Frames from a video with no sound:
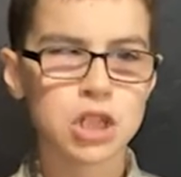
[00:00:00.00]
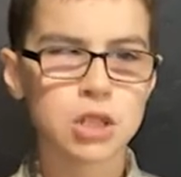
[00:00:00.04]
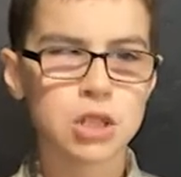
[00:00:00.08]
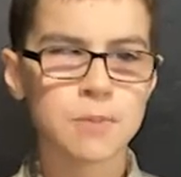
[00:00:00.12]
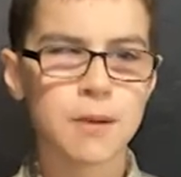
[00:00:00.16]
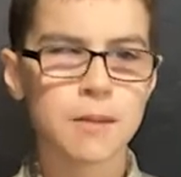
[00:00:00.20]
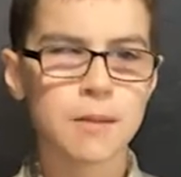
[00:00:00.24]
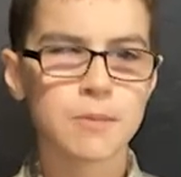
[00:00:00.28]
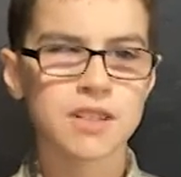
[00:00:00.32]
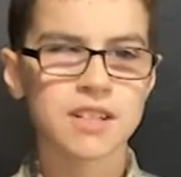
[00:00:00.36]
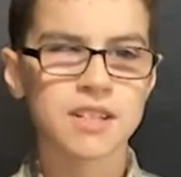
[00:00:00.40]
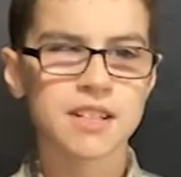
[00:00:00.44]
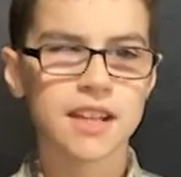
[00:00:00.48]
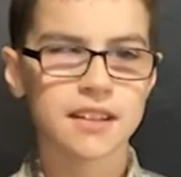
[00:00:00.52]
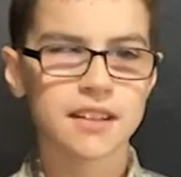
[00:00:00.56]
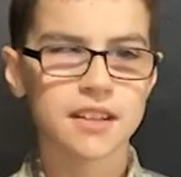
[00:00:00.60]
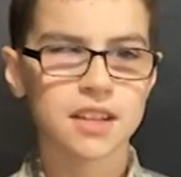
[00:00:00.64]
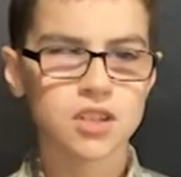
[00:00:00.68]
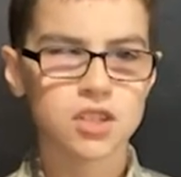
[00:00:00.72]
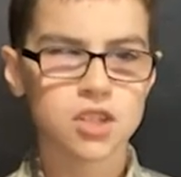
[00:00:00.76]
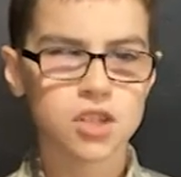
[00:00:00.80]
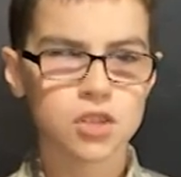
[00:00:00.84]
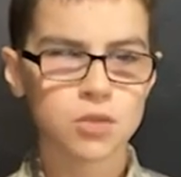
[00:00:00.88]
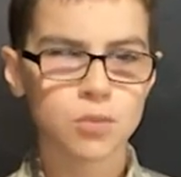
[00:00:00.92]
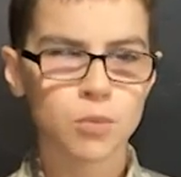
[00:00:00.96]
department
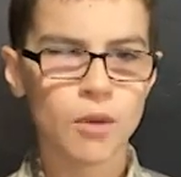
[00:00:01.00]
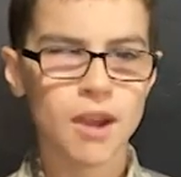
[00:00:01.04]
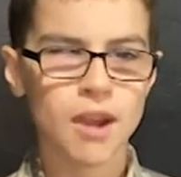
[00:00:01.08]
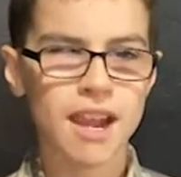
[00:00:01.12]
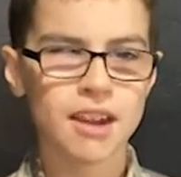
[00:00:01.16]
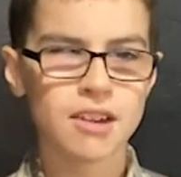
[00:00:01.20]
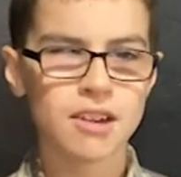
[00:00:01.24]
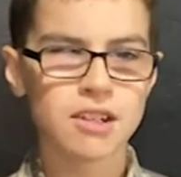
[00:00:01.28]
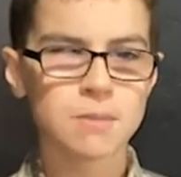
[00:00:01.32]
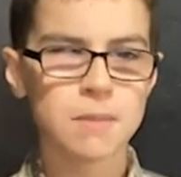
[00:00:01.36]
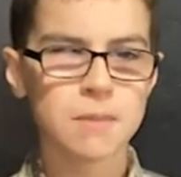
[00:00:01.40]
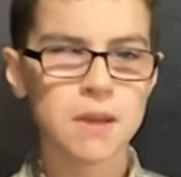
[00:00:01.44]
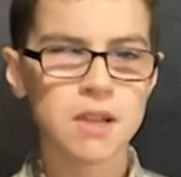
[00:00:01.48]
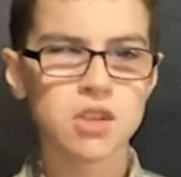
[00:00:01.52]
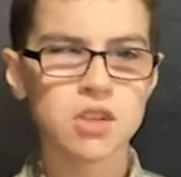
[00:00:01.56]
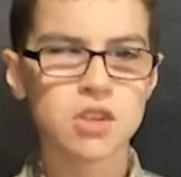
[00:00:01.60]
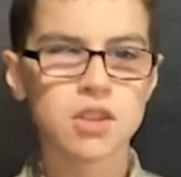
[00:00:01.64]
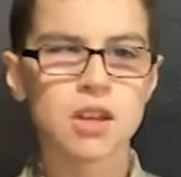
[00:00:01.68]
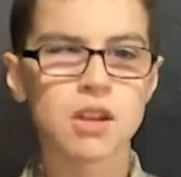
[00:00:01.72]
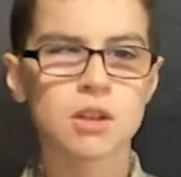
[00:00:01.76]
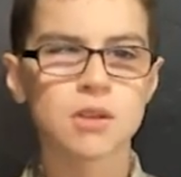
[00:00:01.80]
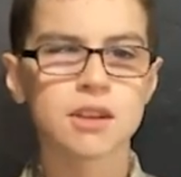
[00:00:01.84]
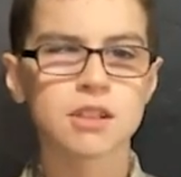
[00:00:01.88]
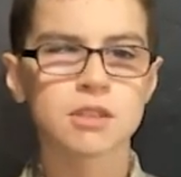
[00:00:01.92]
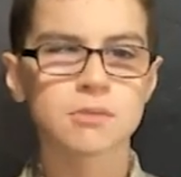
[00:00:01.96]
technicians wear to measure
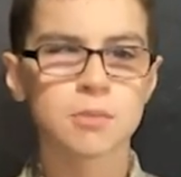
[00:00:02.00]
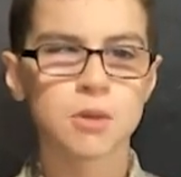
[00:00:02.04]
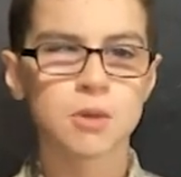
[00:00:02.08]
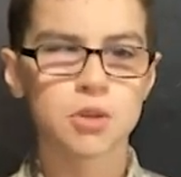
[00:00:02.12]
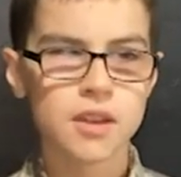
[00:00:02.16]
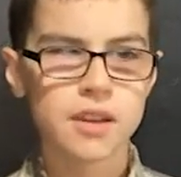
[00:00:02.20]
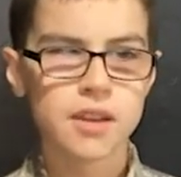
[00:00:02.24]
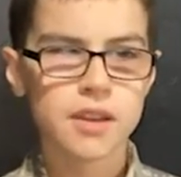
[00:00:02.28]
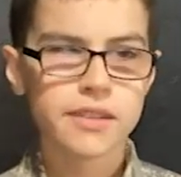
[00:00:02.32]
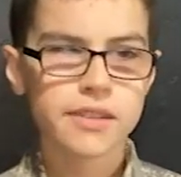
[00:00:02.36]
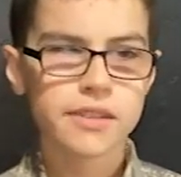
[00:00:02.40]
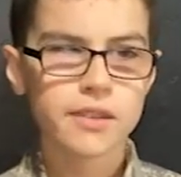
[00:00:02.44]
their exposure.